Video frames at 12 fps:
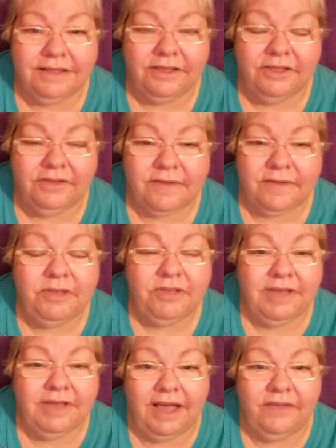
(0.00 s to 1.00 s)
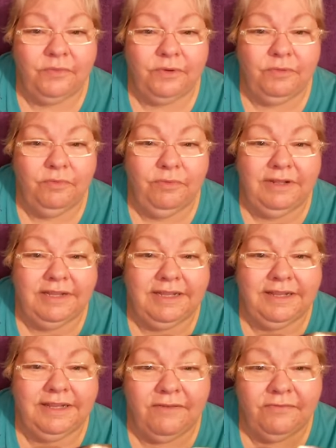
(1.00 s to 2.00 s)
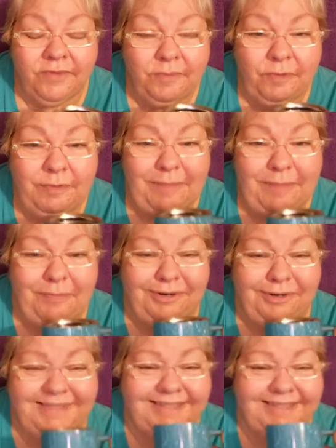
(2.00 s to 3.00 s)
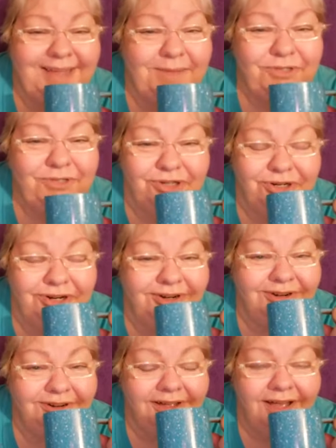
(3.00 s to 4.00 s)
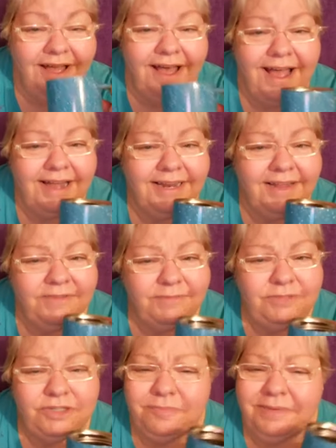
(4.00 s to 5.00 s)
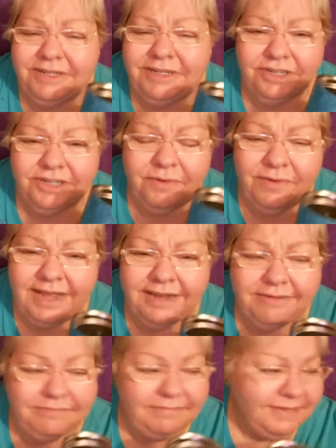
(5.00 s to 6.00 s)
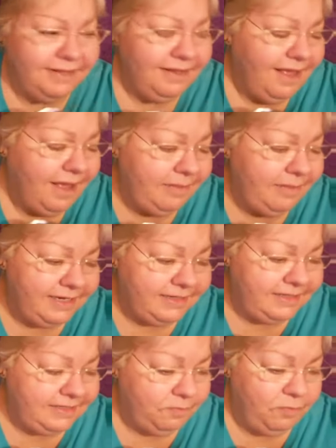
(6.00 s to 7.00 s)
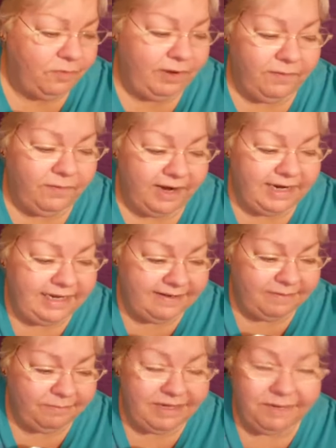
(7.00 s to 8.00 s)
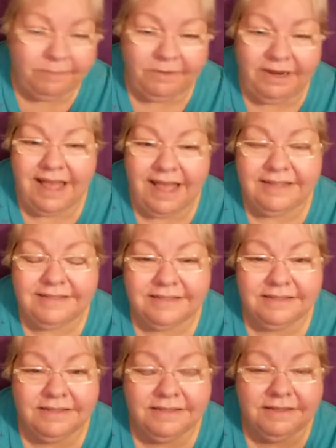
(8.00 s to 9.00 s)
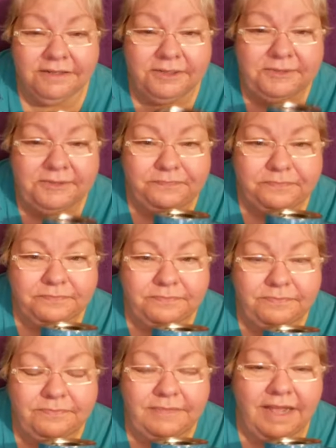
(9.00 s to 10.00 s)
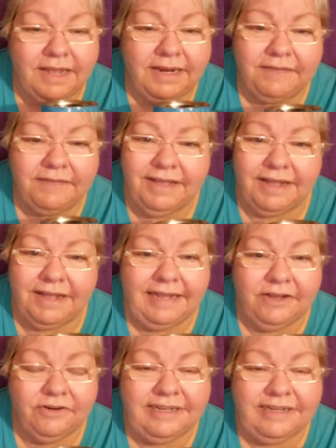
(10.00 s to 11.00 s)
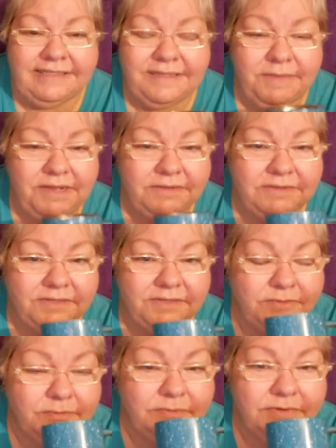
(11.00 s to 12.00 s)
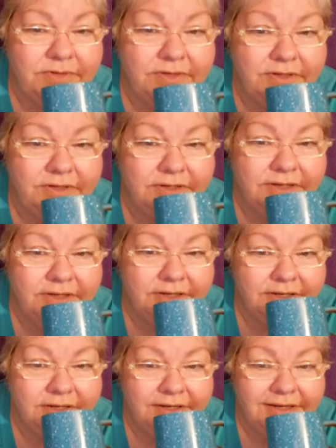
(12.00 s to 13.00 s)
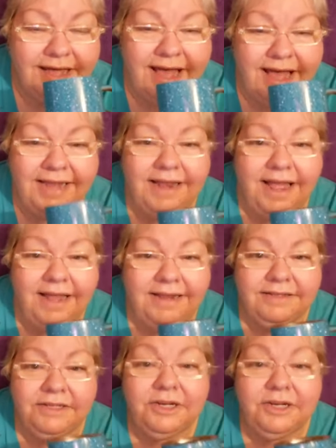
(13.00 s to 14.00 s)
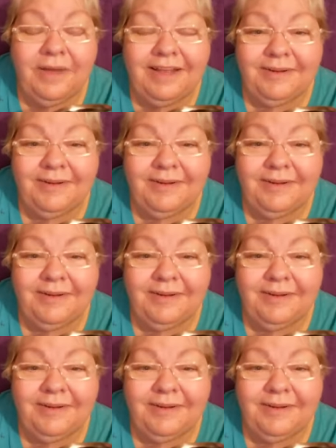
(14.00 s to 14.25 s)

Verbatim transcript: You, some of you guys would really love some of my purses, I'm sure. I love them too, but you know what? I'm getting to the point where I need to minimalize. And I've got like crazy amounts of them. I, I you know what